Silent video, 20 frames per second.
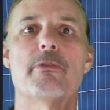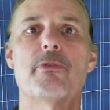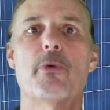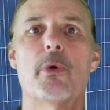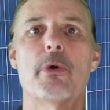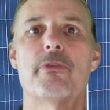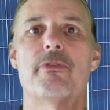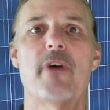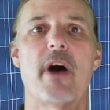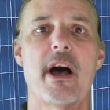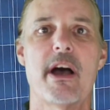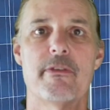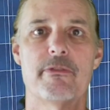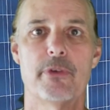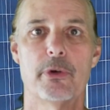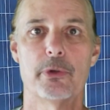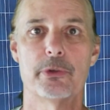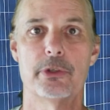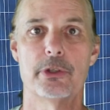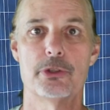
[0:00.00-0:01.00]
four five
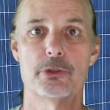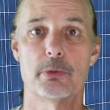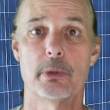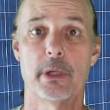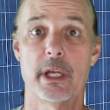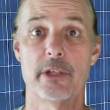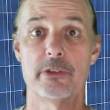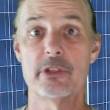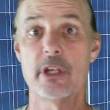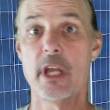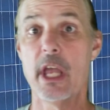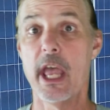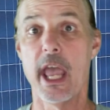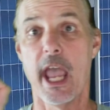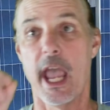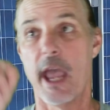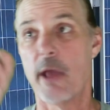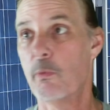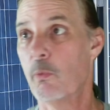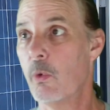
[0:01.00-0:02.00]
voltage range,
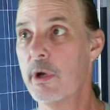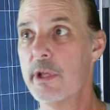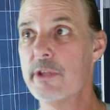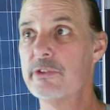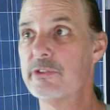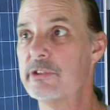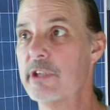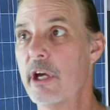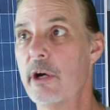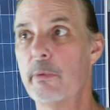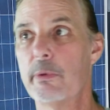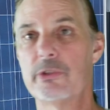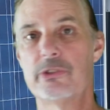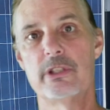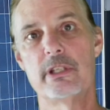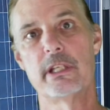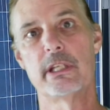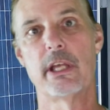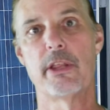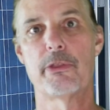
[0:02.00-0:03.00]
and one cell was
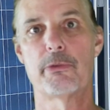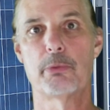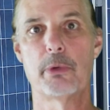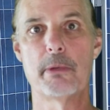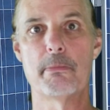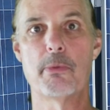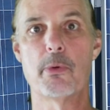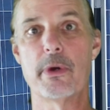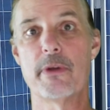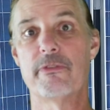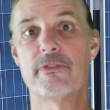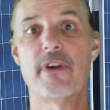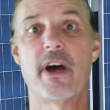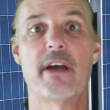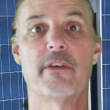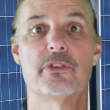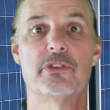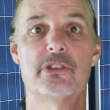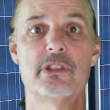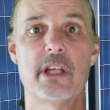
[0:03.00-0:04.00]
sitting at three point
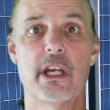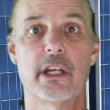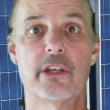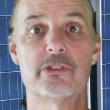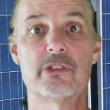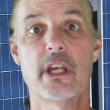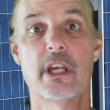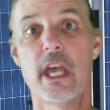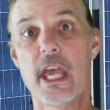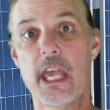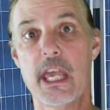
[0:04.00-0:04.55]
five six.